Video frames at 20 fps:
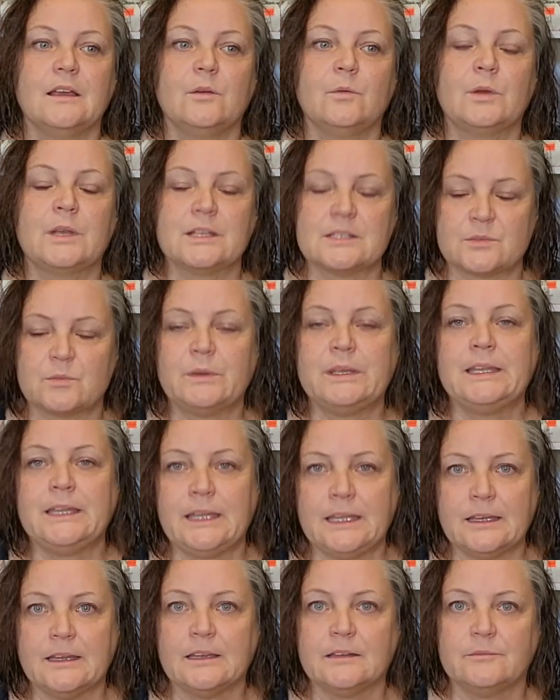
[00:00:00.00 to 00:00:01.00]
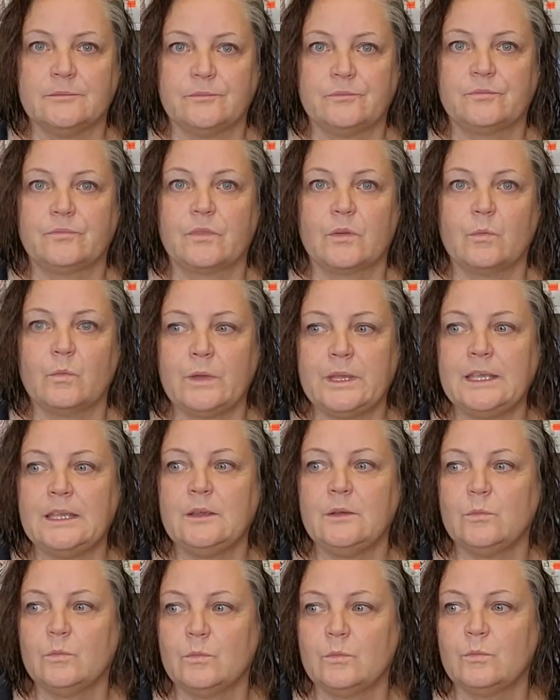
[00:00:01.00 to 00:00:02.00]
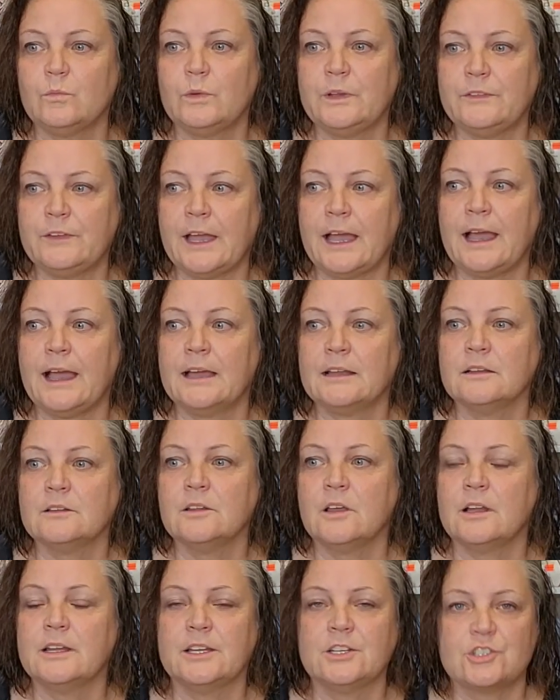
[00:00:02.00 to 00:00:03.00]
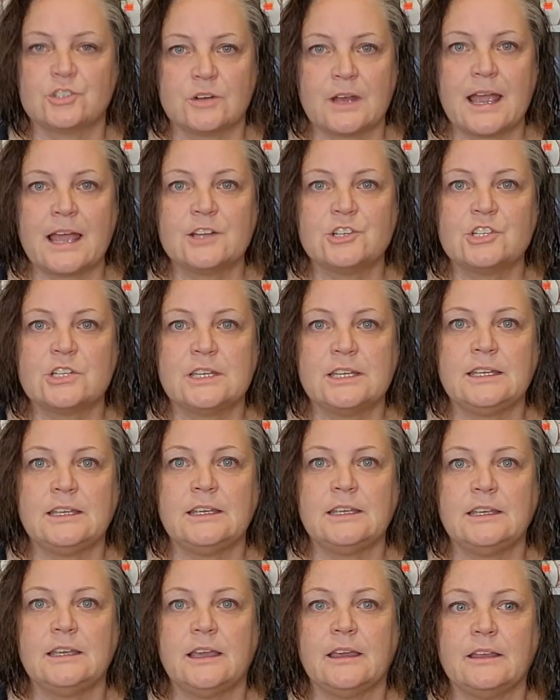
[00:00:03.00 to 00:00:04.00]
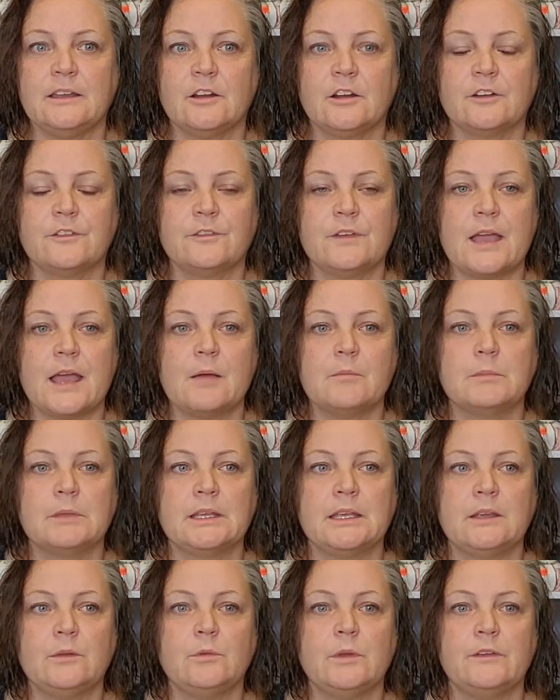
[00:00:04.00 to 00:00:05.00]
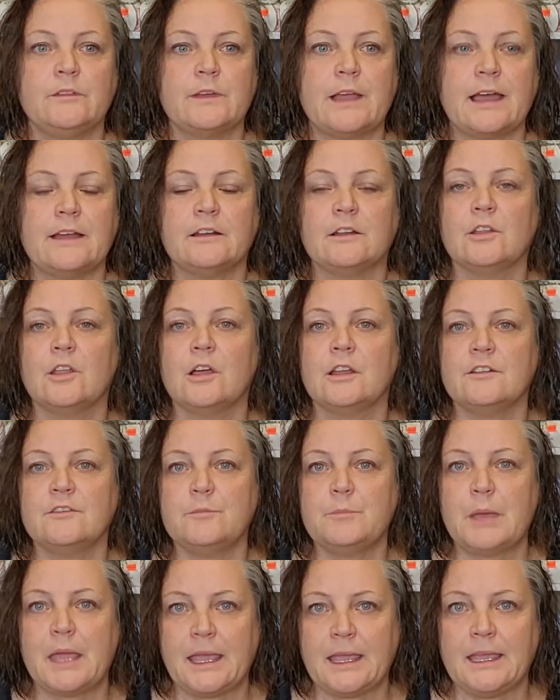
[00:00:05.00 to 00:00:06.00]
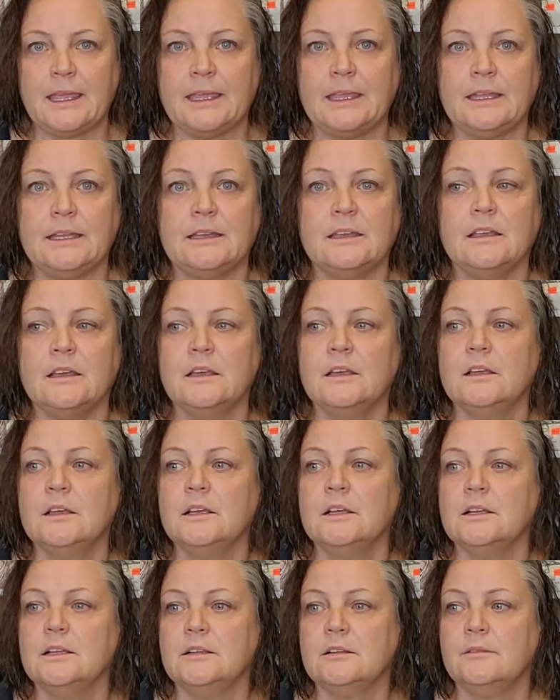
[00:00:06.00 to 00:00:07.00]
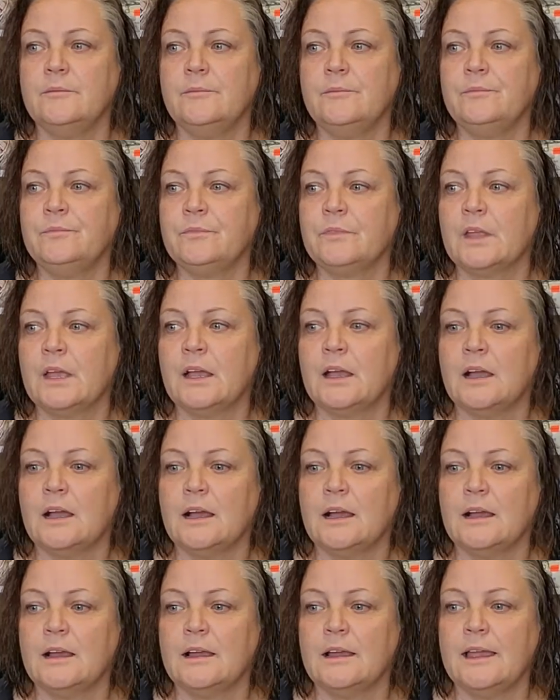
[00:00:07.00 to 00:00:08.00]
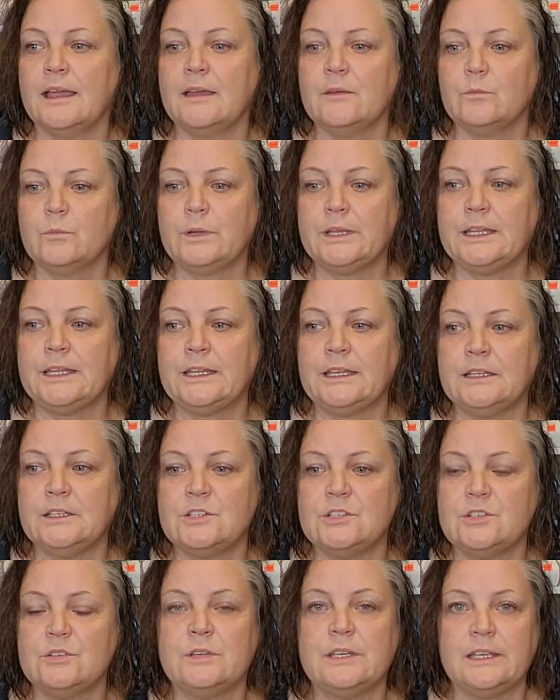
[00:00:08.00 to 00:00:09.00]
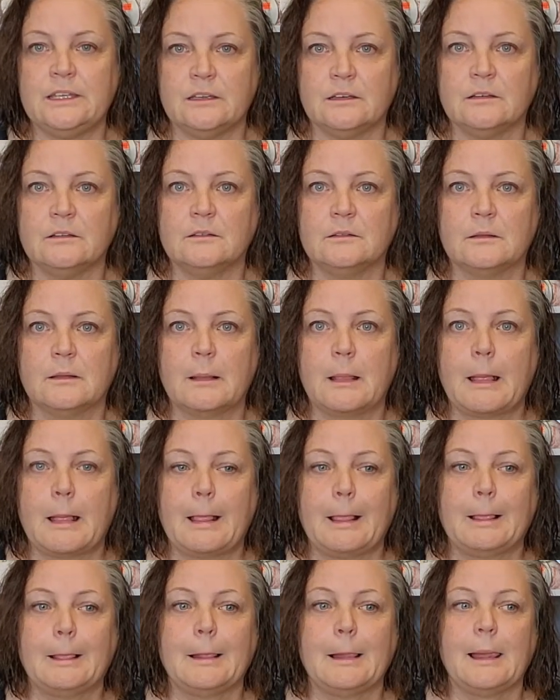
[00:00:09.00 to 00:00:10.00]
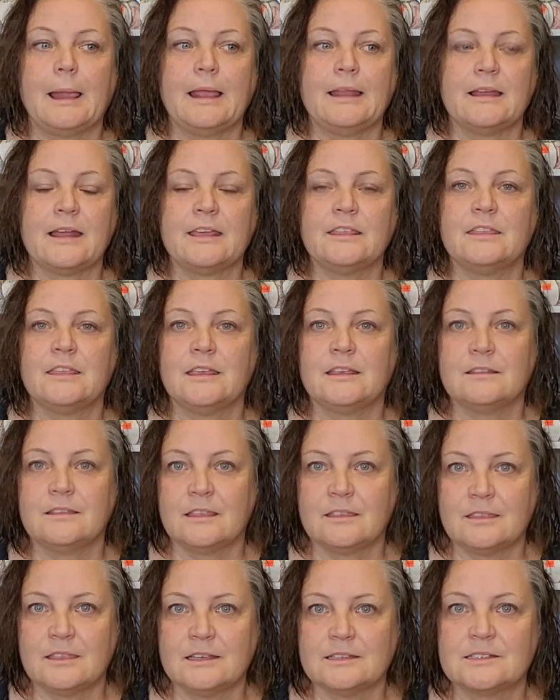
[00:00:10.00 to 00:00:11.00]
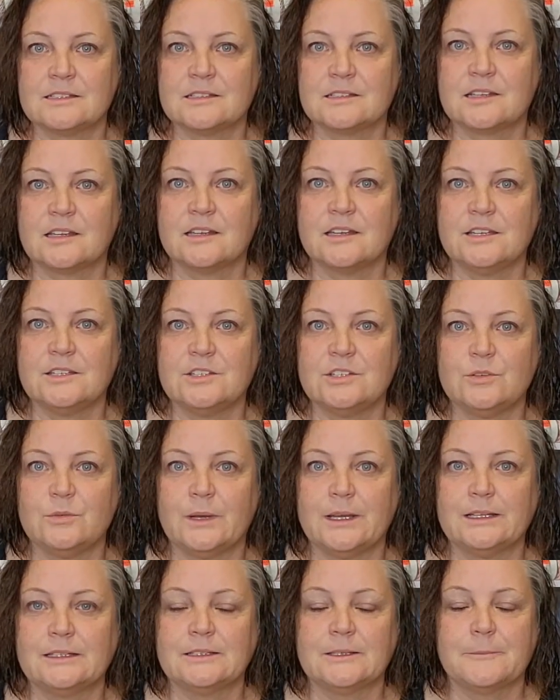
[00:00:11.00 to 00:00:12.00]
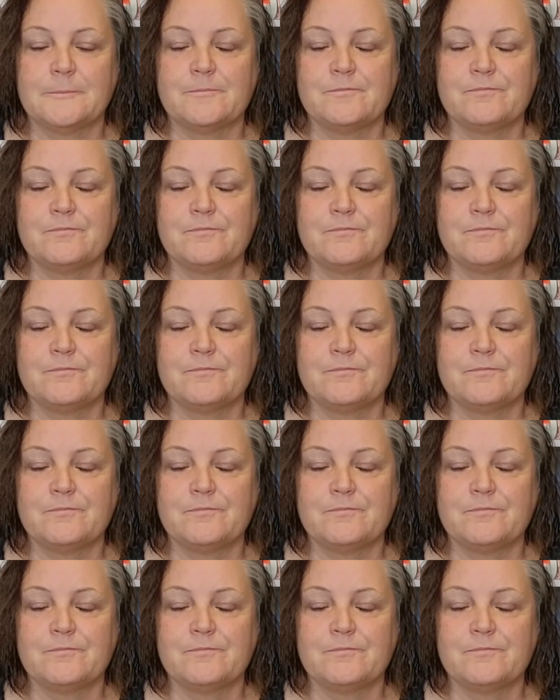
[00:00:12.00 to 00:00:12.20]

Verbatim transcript: Because we need it. We've had a lot of tragedy in our family. We've had a lot of pain, and we need to heal. And I think that this is going to do it.